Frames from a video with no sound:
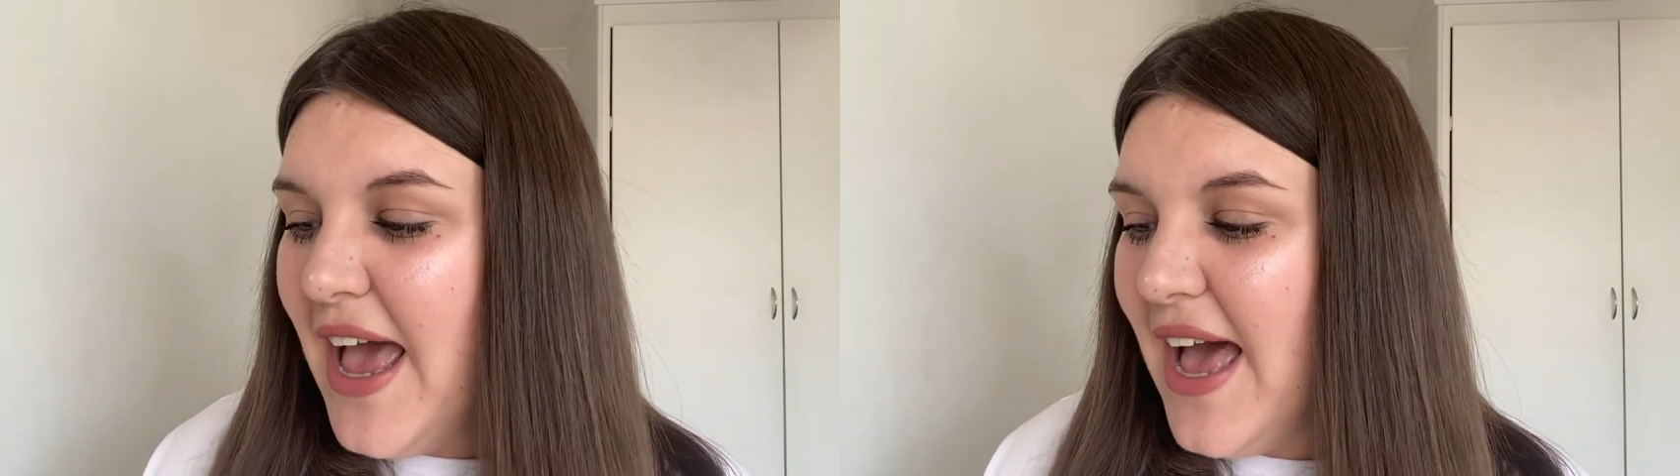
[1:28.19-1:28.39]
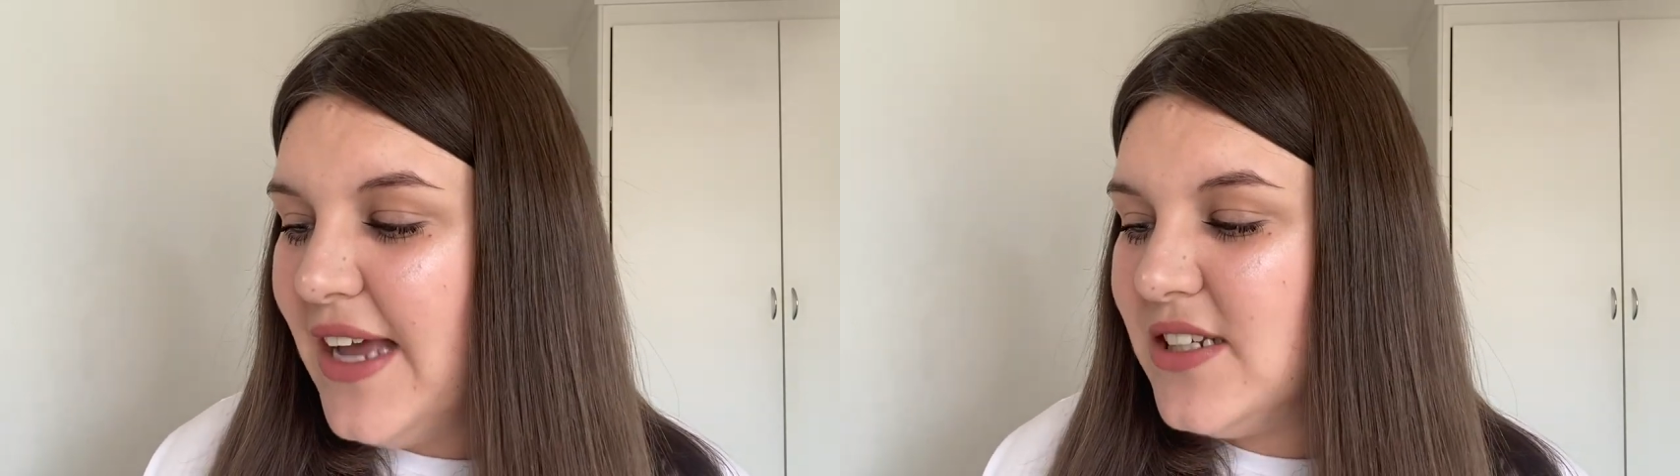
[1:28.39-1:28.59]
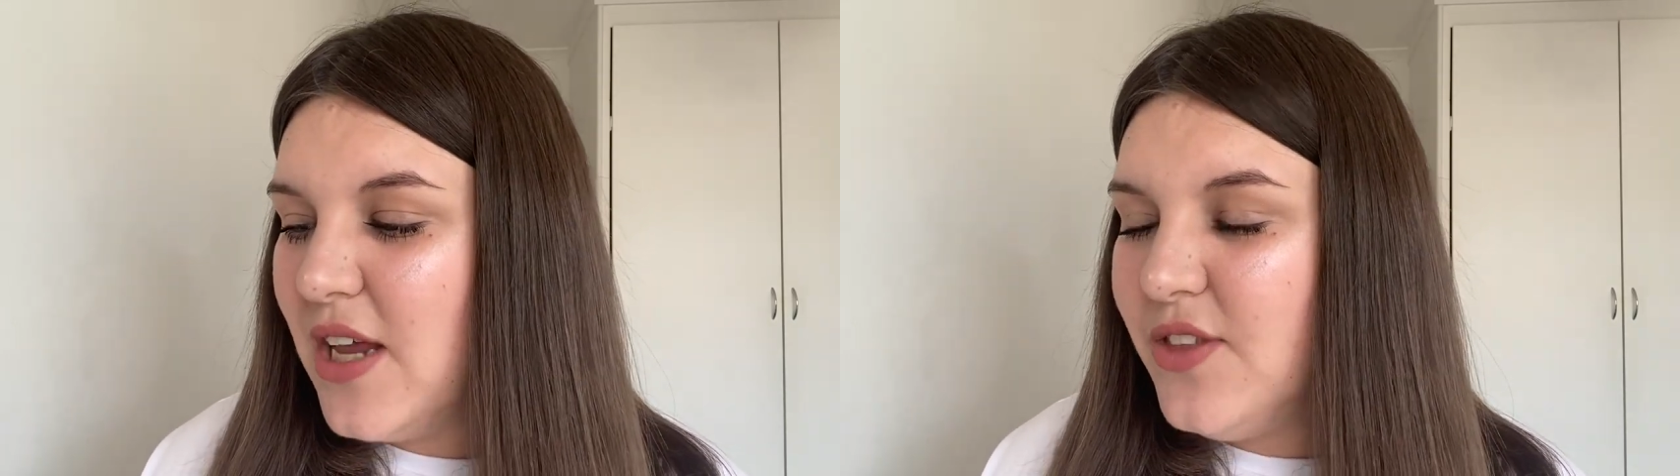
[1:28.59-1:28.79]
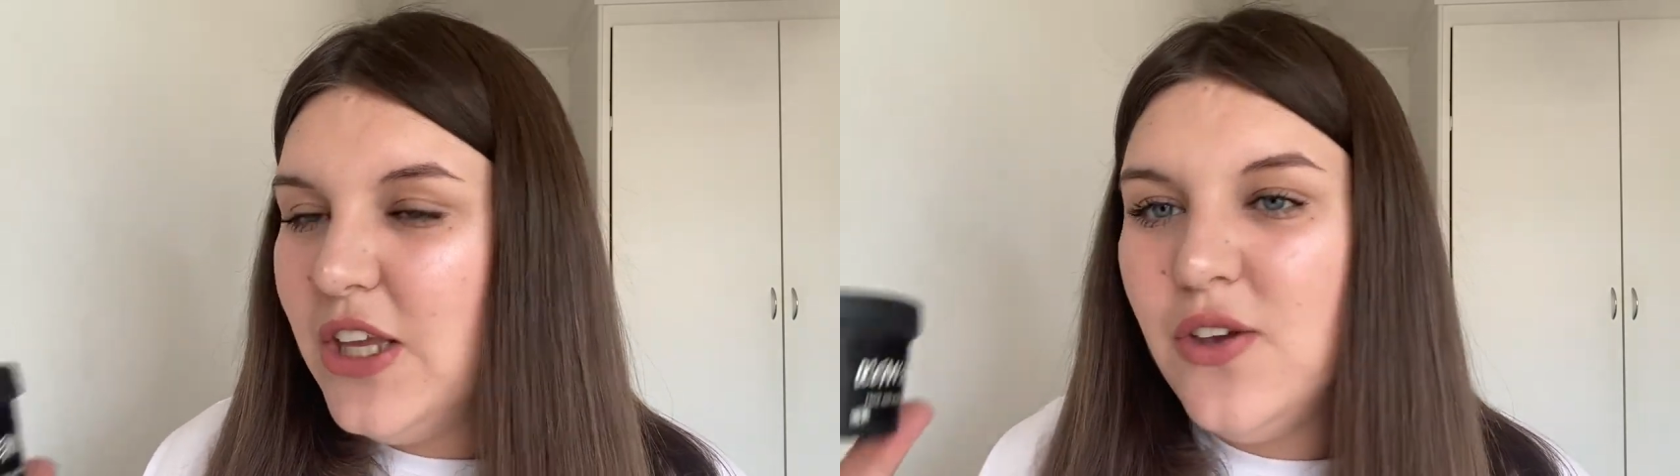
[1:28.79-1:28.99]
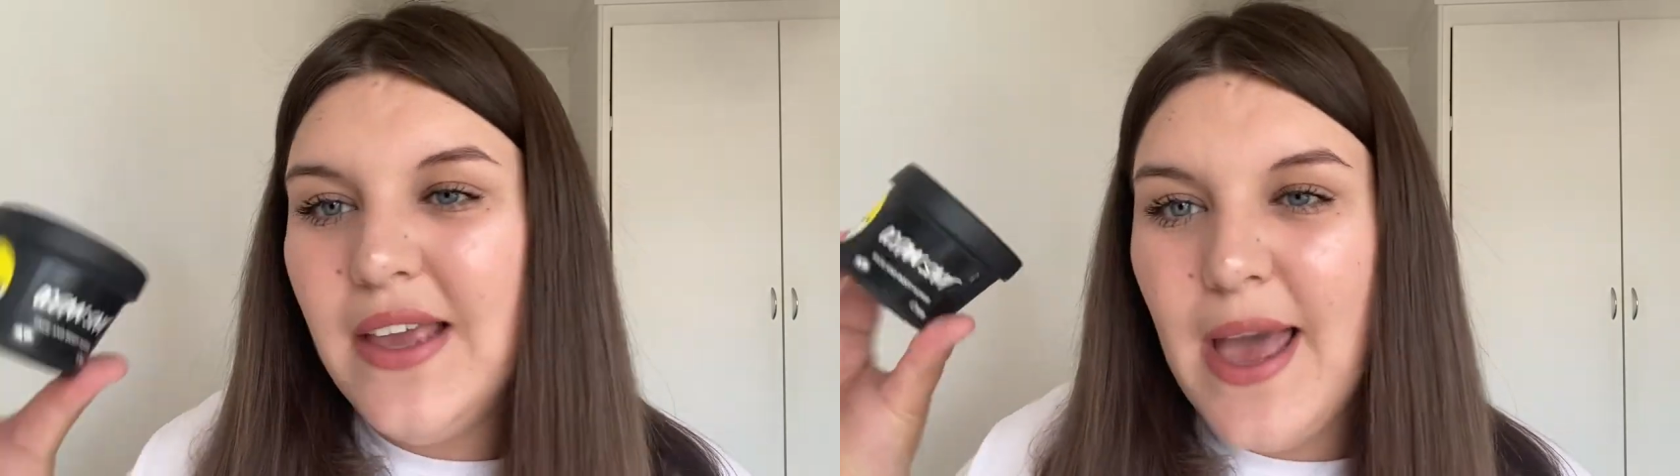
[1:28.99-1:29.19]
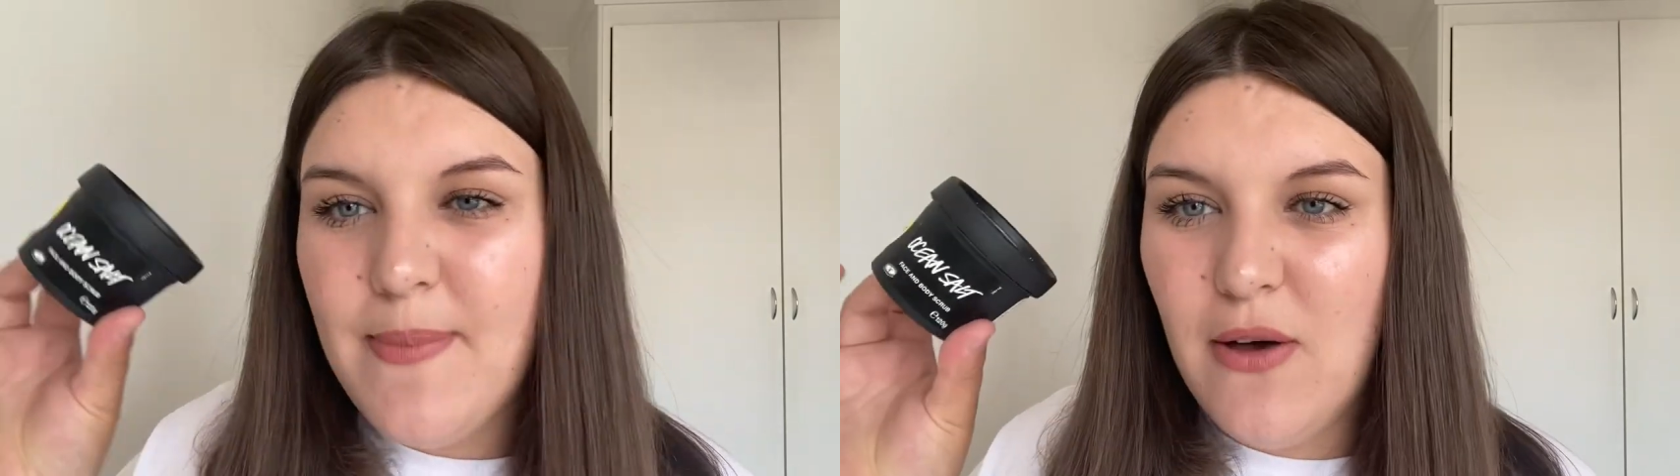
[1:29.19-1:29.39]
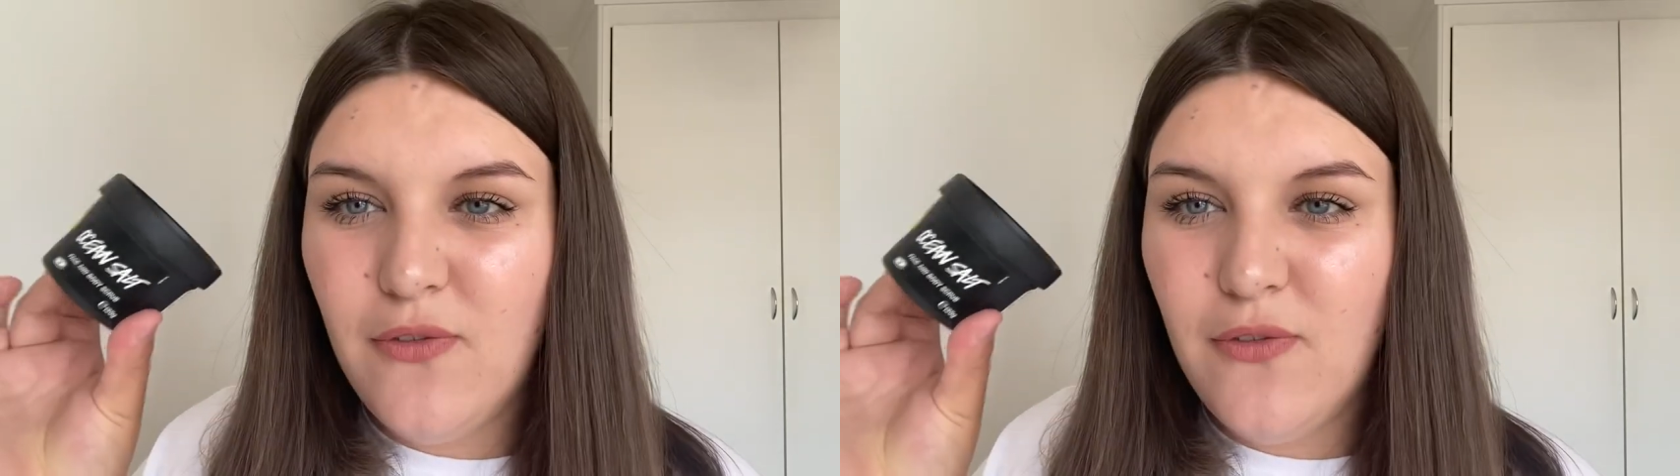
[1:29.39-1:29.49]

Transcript: And I think you can get about